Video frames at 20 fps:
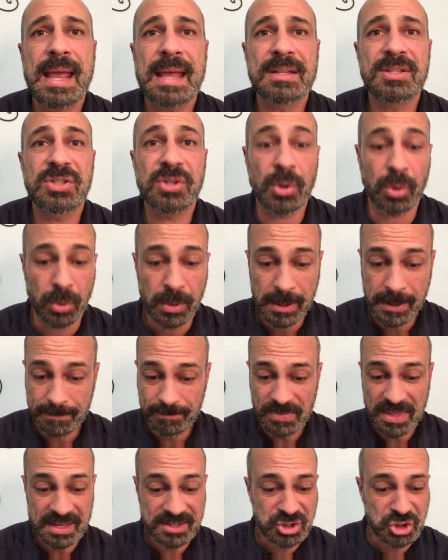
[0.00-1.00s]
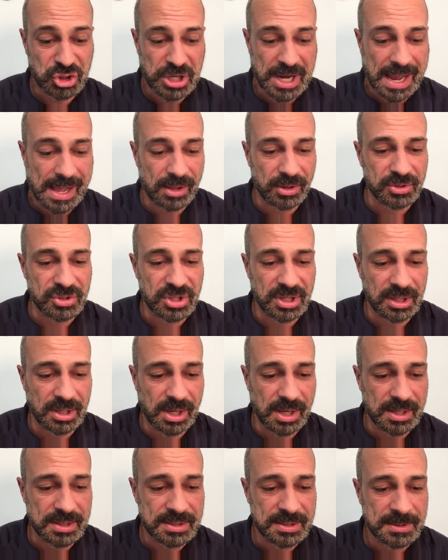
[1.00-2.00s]
And so it's challenging
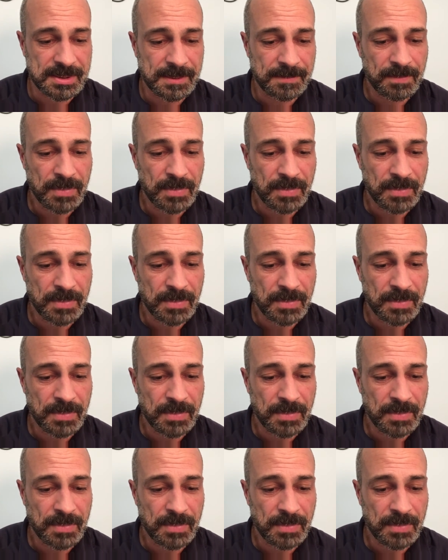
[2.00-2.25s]
us.